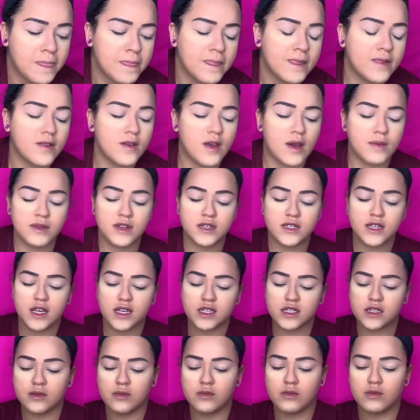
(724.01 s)
So I'm gonna take
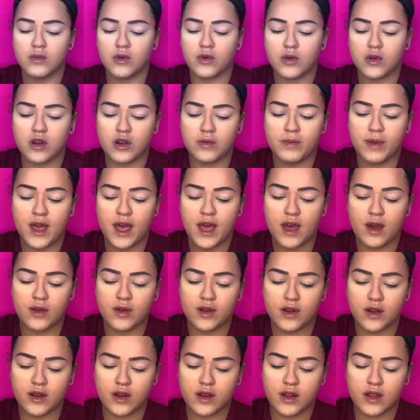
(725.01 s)
some more
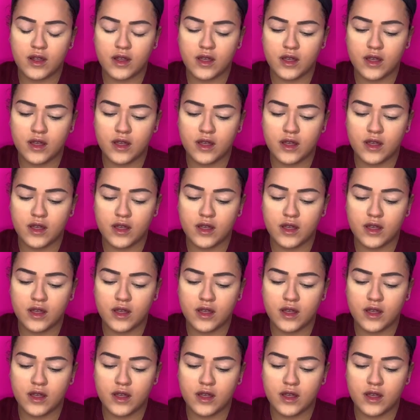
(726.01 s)
powder.